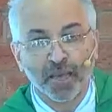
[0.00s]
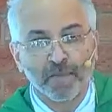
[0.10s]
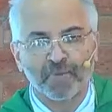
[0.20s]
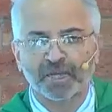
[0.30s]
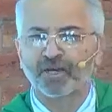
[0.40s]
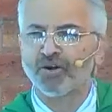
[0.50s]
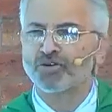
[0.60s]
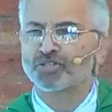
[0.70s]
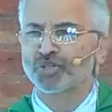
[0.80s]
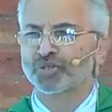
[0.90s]

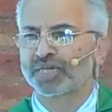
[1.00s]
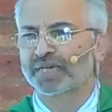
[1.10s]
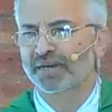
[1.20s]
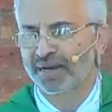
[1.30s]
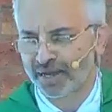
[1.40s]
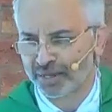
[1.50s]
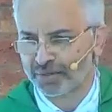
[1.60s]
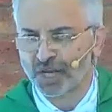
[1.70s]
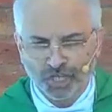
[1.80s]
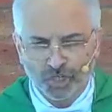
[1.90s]
because of the crowd.
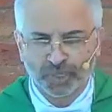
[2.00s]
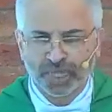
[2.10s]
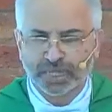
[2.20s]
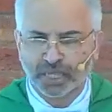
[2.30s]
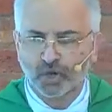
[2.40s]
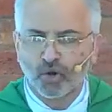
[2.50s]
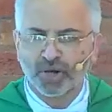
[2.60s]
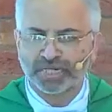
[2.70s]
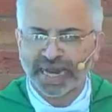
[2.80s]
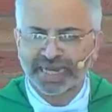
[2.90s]
So the Lord
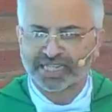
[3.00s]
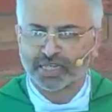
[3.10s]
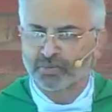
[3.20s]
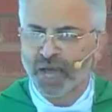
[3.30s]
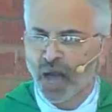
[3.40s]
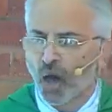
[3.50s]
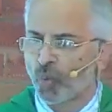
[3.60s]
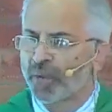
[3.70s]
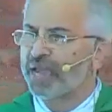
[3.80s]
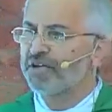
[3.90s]
takes him
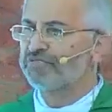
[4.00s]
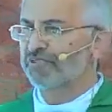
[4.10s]
away from